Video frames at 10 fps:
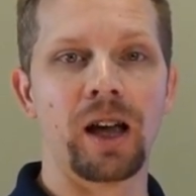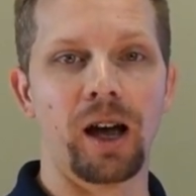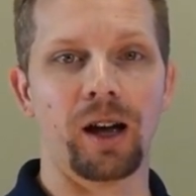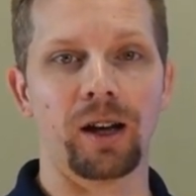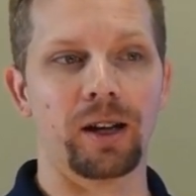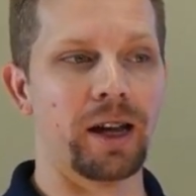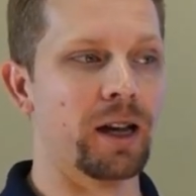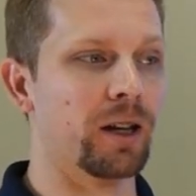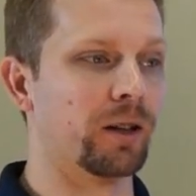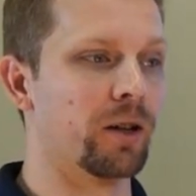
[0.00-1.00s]

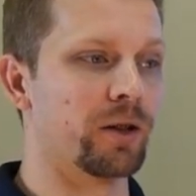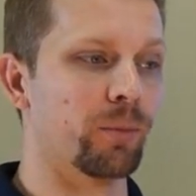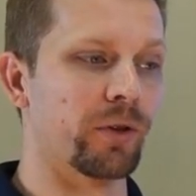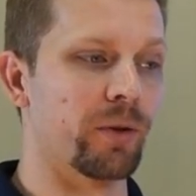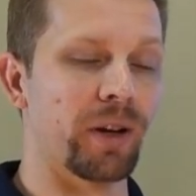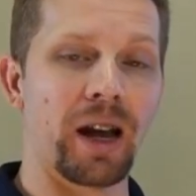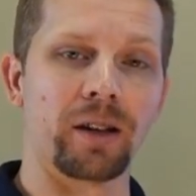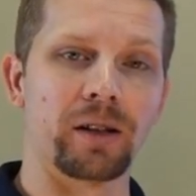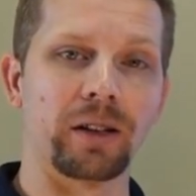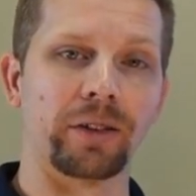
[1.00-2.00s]
And customers have been
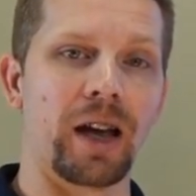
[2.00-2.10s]
asking us,